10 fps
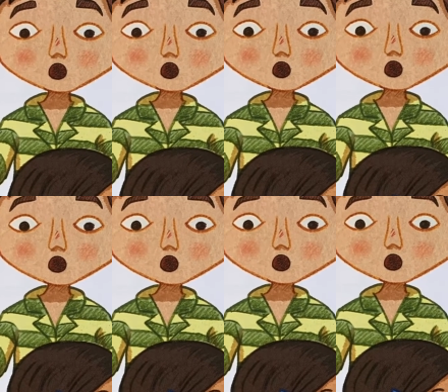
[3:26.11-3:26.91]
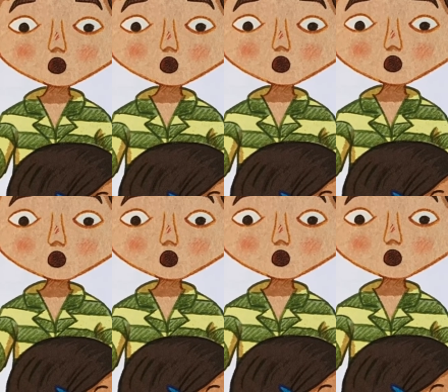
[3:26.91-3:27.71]
Mom, but
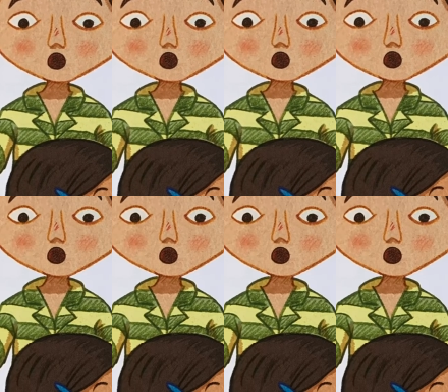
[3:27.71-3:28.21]
Sadie stayed